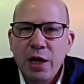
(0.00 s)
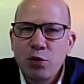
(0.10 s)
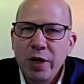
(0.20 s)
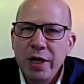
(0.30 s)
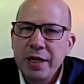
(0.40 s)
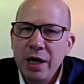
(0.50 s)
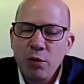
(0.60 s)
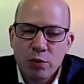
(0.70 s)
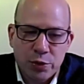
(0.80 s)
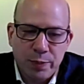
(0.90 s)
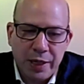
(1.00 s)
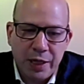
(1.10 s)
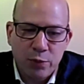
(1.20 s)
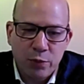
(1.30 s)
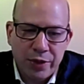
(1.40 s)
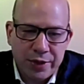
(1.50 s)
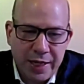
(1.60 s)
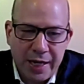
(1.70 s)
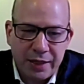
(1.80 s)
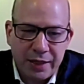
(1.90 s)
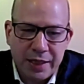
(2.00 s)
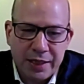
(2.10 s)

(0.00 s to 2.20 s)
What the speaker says: And right now we're speaking with Nyla